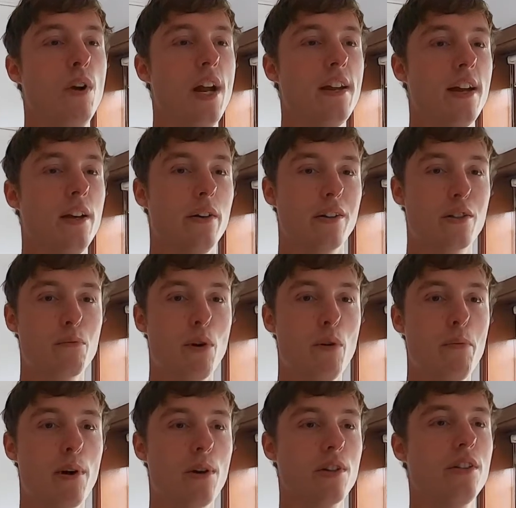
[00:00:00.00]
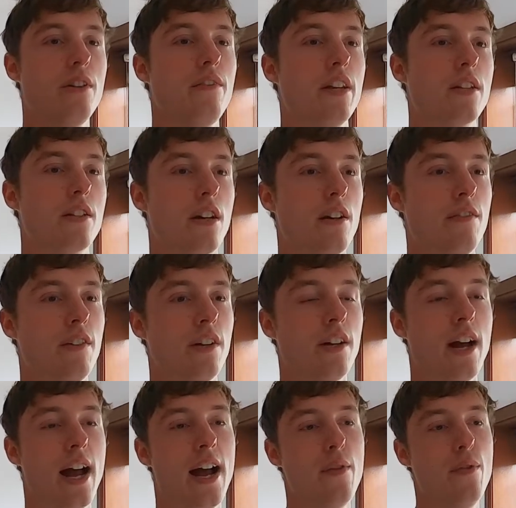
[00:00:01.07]
rent out a small portion of their
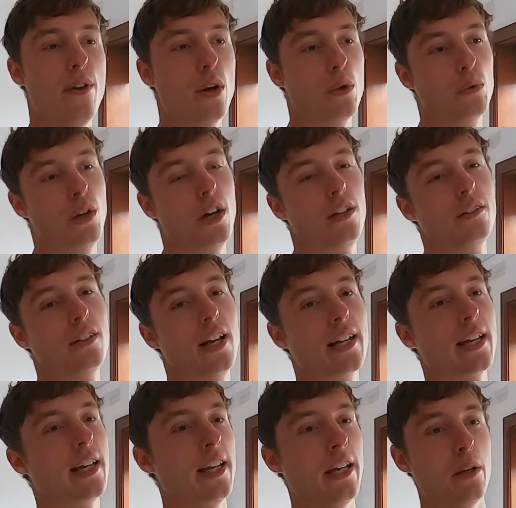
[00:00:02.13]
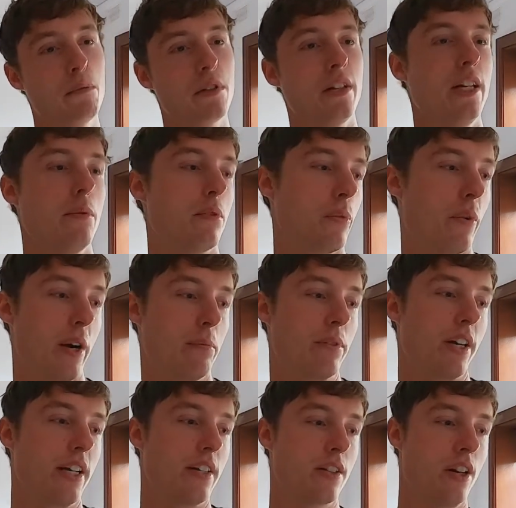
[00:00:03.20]
server and they'll run like heaps and heaps of
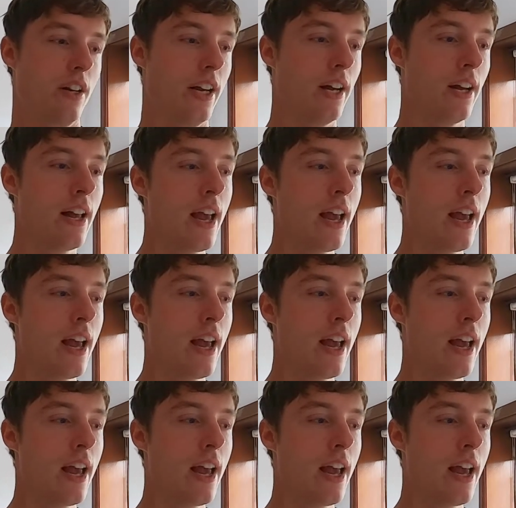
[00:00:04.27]
websites on